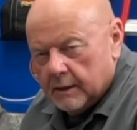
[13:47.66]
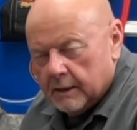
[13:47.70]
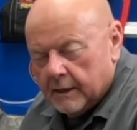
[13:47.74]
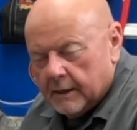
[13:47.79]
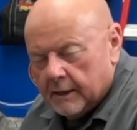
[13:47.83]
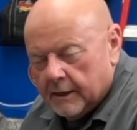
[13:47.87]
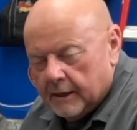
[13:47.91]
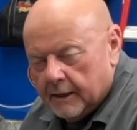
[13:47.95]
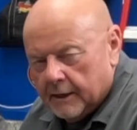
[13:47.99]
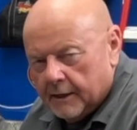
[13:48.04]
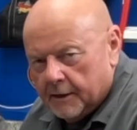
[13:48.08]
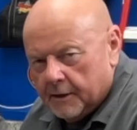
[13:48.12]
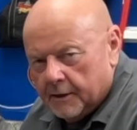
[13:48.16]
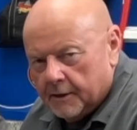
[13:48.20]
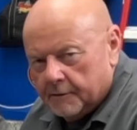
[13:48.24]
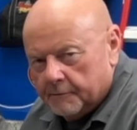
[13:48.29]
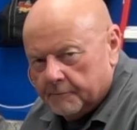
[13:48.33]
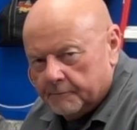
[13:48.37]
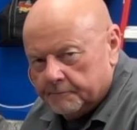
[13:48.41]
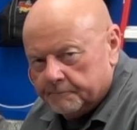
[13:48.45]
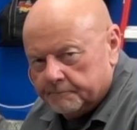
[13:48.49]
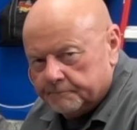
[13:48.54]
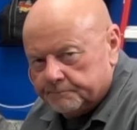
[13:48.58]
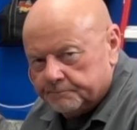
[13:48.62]

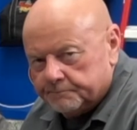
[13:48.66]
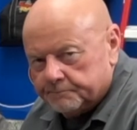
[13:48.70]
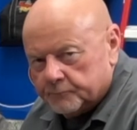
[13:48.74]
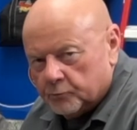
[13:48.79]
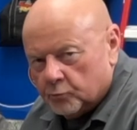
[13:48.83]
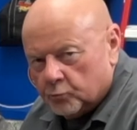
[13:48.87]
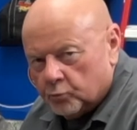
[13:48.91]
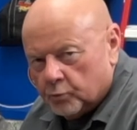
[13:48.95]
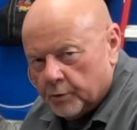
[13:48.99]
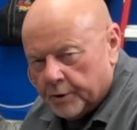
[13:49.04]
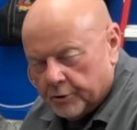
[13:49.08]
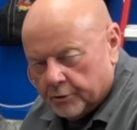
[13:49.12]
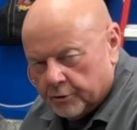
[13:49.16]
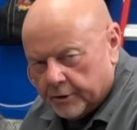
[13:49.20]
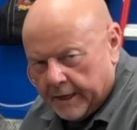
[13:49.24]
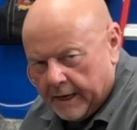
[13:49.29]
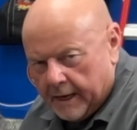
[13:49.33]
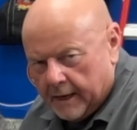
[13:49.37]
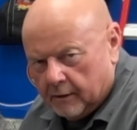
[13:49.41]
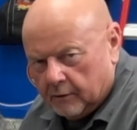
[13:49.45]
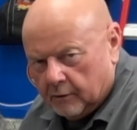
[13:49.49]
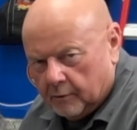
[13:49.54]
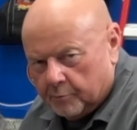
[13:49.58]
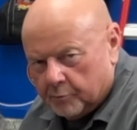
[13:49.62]
rear
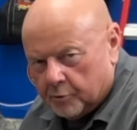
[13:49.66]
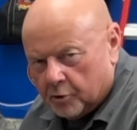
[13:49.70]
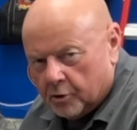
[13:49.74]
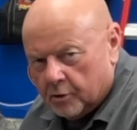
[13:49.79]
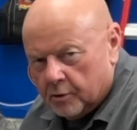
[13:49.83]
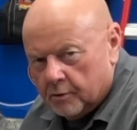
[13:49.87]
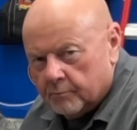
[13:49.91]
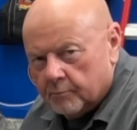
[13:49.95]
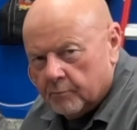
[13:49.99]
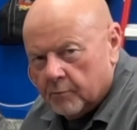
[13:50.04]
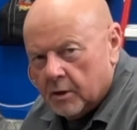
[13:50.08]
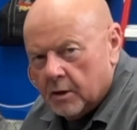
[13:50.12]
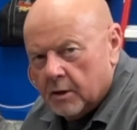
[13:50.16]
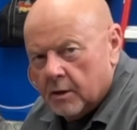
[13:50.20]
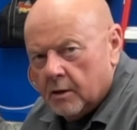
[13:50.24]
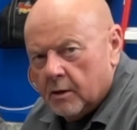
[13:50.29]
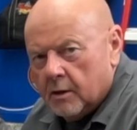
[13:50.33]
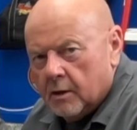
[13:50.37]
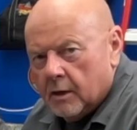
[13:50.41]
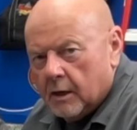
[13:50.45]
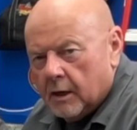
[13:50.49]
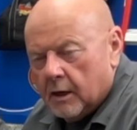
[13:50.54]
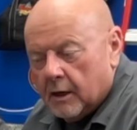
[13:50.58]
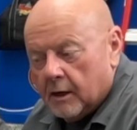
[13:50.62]
caliper.
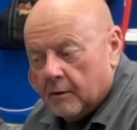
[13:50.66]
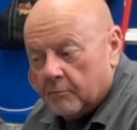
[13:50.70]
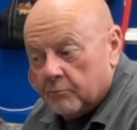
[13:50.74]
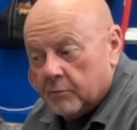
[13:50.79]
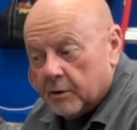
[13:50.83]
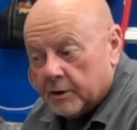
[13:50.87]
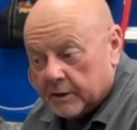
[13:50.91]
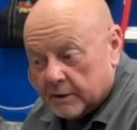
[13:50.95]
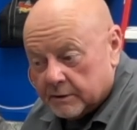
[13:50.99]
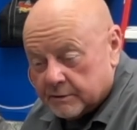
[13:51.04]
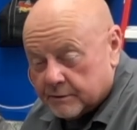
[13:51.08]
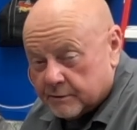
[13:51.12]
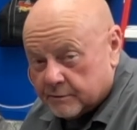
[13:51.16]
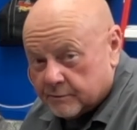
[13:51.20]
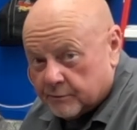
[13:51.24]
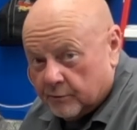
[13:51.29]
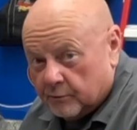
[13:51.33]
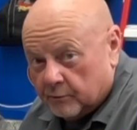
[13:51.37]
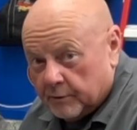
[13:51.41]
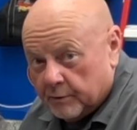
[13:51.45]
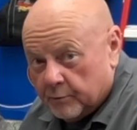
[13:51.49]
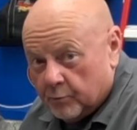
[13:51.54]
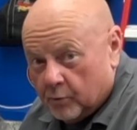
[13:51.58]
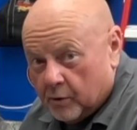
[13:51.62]
Because there's
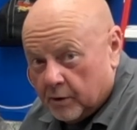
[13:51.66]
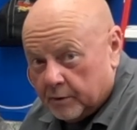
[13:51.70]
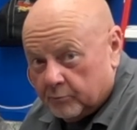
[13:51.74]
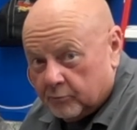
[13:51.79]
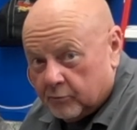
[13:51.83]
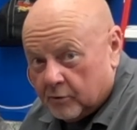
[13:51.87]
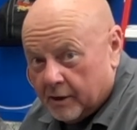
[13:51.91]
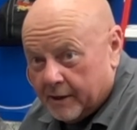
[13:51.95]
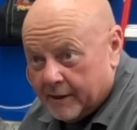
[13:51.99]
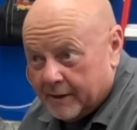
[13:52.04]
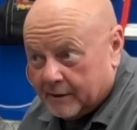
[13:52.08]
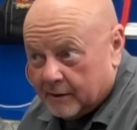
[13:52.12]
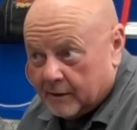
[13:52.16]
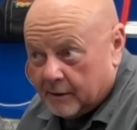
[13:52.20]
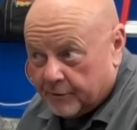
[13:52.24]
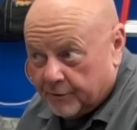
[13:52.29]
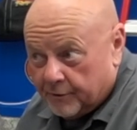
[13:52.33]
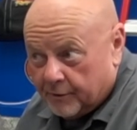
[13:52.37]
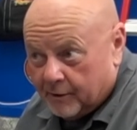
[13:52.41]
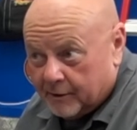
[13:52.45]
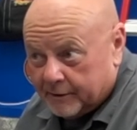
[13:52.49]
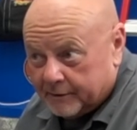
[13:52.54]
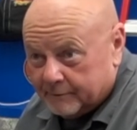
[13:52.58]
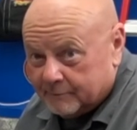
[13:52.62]
only one brake, I
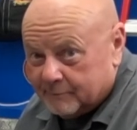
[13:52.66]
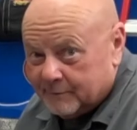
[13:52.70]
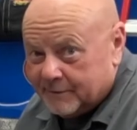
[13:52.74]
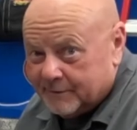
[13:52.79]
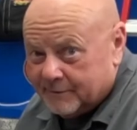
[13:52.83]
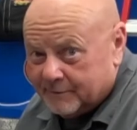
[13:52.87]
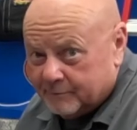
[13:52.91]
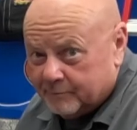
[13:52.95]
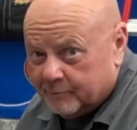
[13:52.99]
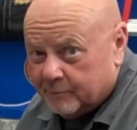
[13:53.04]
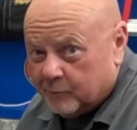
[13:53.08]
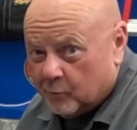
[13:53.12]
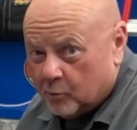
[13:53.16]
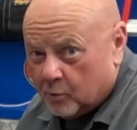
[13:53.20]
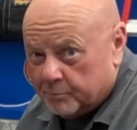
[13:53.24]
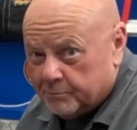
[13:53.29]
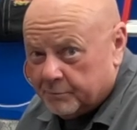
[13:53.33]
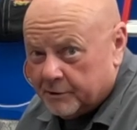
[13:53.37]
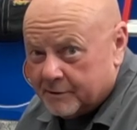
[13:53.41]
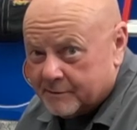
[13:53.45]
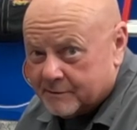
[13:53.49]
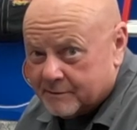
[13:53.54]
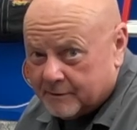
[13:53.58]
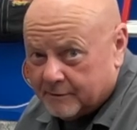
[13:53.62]
thought,
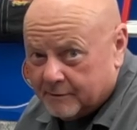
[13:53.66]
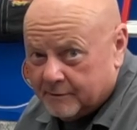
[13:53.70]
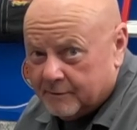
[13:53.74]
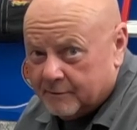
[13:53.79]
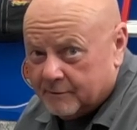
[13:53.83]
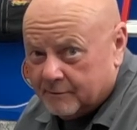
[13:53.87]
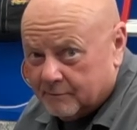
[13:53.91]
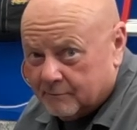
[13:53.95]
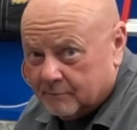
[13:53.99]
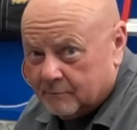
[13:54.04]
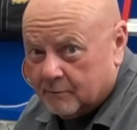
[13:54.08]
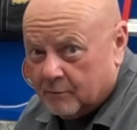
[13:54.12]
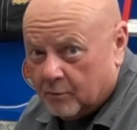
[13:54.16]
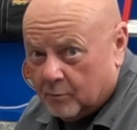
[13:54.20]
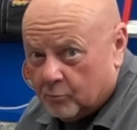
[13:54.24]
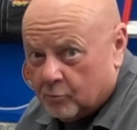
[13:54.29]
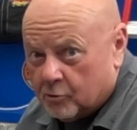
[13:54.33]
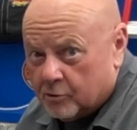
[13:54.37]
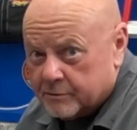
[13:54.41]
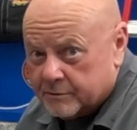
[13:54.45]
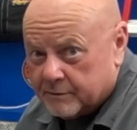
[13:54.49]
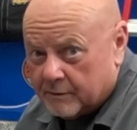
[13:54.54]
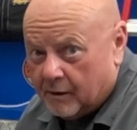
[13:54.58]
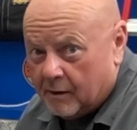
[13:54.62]
four-piston, a little
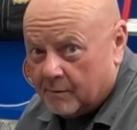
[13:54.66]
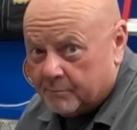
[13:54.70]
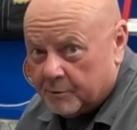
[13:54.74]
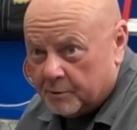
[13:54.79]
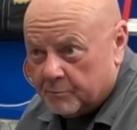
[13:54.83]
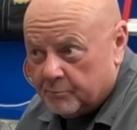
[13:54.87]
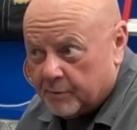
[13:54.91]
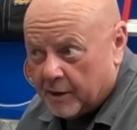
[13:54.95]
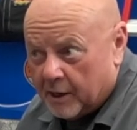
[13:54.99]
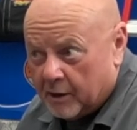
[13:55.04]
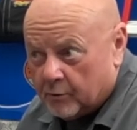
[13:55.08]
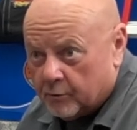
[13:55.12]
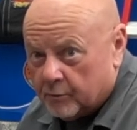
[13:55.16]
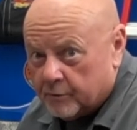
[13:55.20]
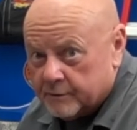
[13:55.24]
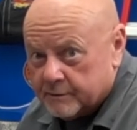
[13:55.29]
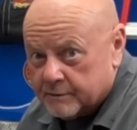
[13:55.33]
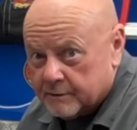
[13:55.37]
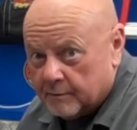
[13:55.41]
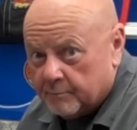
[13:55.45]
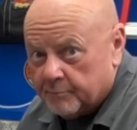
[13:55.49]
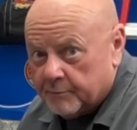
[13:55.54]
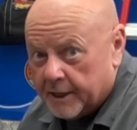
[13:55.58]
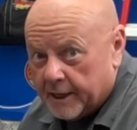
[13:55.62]
more stopping power
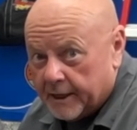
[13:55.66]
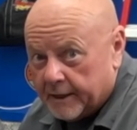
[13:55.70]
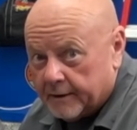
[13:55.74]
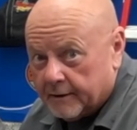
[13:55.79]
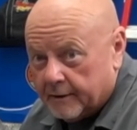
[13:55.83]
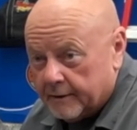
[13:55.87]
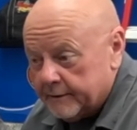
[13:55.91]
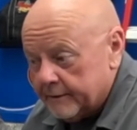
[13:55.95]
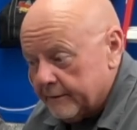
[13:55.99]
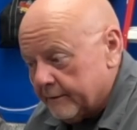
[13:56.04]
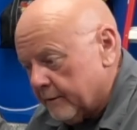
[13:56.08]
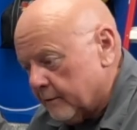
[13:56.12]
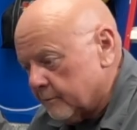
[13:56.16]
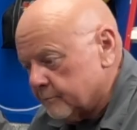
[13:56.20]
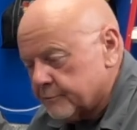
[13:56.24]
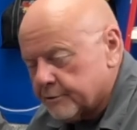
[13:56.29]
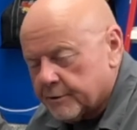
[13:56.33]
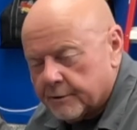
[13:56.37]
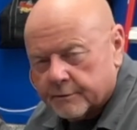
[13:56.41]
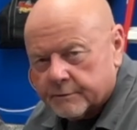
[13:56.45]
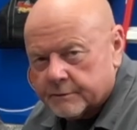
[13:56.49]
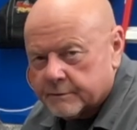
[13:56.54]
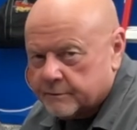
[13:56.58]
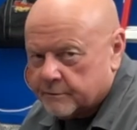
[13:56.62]
isn't a bad idea. I'm
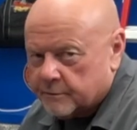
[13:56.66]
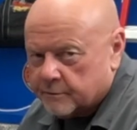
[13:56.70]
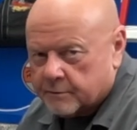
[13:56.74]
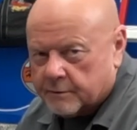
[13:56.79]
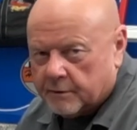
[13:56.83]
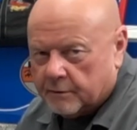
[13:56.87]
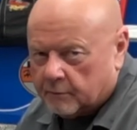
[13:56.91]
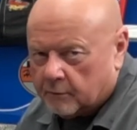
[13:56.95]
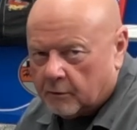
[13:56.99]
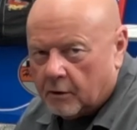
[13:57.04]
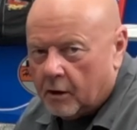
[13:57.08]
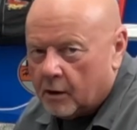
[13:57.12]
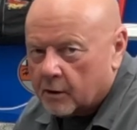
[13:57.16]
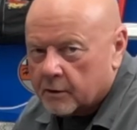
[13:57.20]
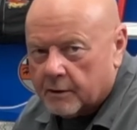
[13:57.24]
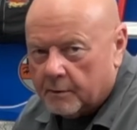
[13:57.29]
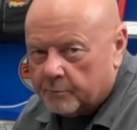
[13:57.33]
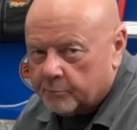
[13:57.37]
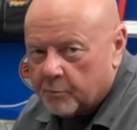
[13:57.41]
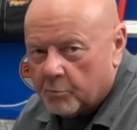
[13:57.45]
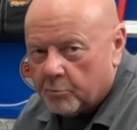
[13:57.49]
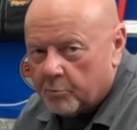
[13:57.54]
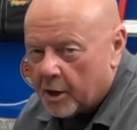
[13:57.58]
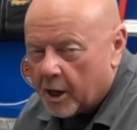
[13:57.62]
sure it's just going to lock
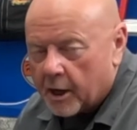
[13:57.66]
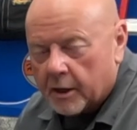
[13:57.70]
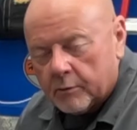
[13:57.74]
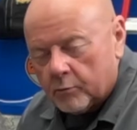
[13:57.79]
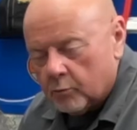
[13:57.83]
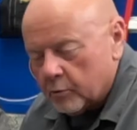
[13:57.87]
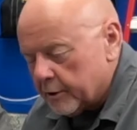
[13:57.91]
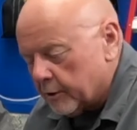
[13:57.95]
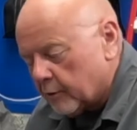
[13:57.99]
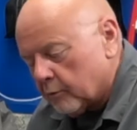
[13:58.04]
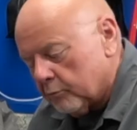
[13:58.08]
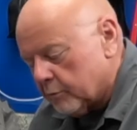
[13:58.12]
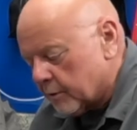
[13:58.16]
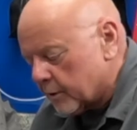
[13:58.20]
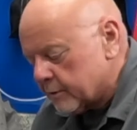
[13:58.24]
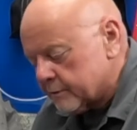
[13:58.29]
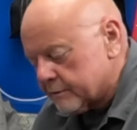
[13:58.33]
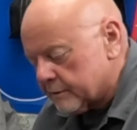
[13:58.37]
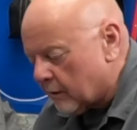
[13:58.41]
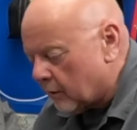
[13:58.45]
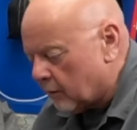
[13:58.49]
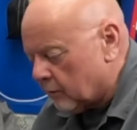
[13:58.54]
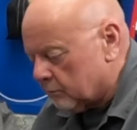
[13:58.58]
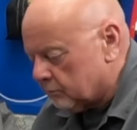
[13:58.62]
up the back wheel, but
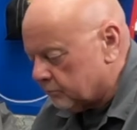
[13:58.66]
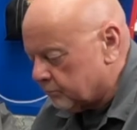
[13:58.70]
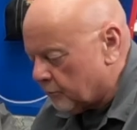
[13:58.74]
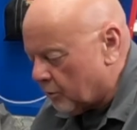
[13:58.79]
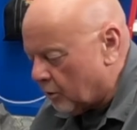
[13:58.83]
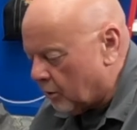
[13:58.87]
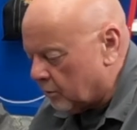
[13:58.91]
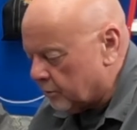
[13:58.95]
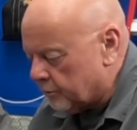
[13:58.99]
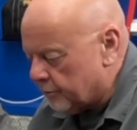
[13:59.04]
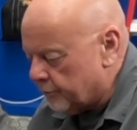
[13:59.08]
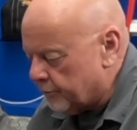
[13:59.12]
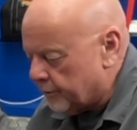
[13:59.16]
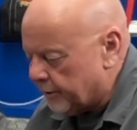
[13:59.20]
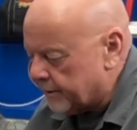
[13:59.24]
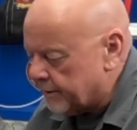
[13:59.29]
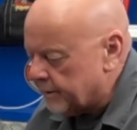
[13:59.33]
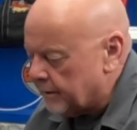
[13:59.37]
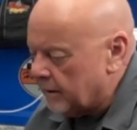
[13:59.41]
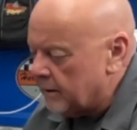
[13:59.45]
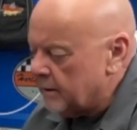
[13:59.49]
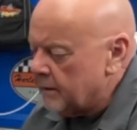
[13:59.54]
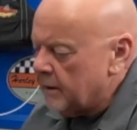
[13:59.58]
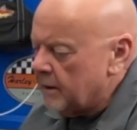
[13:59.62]
it's all good.
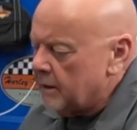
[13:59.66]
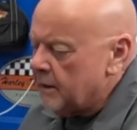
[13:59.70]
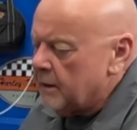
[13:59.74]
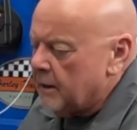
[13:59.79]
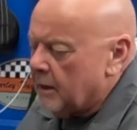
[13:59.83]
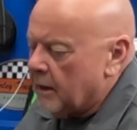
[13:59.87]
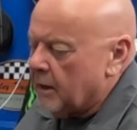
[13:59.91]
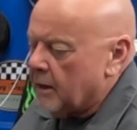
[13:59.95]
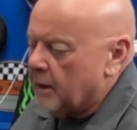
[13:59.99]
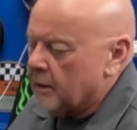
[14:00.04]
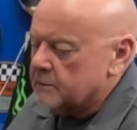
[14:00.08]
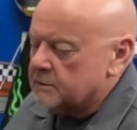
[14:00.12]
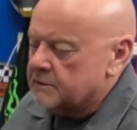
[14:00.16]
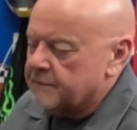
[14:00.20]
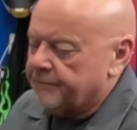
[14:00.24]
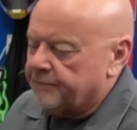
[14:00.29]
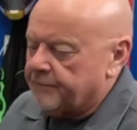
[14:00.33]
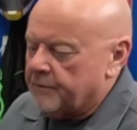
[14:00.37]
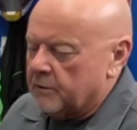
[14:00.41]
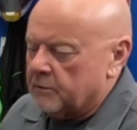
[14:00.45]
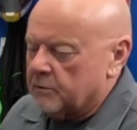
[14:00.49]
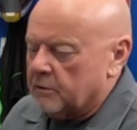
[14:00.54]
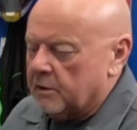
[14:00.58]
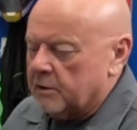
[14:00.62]
It's a
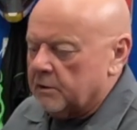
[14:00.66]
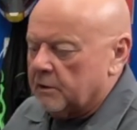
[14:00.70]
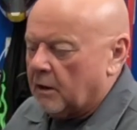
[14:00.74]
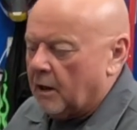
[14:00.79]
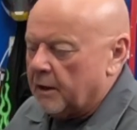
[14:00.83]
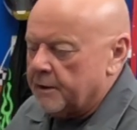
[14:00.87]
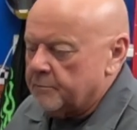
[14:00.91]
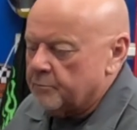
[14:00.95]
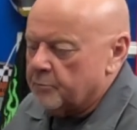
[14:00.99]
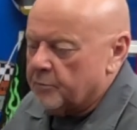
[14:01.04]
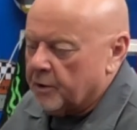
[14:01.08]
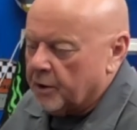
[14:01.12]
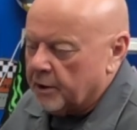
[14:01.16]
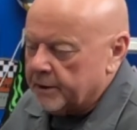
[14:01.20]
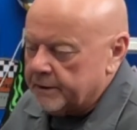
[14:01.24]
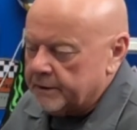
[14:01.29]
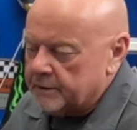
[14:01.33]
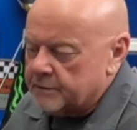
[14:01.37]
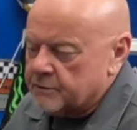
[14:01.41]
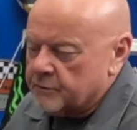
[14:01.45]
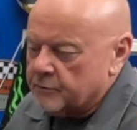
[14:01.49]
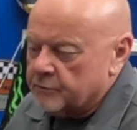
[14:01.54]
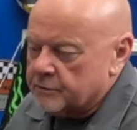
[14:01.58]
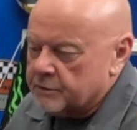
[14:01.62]
fairly light
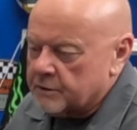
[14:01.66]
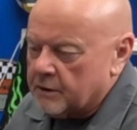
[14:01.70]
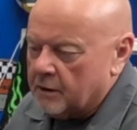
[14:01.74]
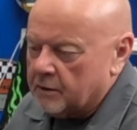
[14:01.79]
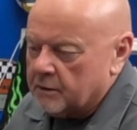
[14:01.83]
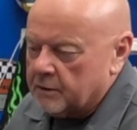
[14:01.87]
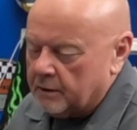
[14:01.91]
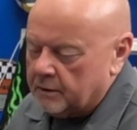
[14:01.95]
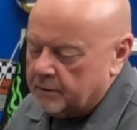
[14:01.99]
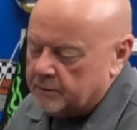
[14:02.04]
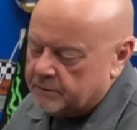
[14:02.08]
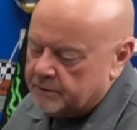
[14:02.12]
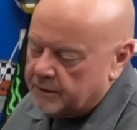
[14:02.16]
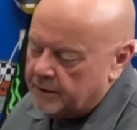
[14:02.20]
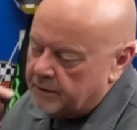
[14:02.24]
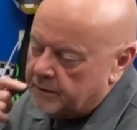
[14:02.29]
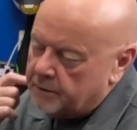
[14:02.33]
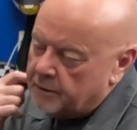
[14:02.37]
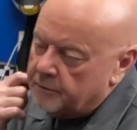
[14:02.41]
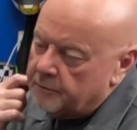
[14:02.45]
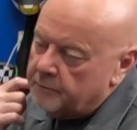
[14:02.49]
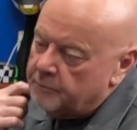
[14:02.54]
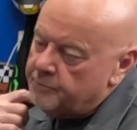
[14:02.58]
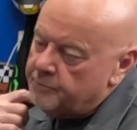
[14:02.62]
bike, so it's not going to take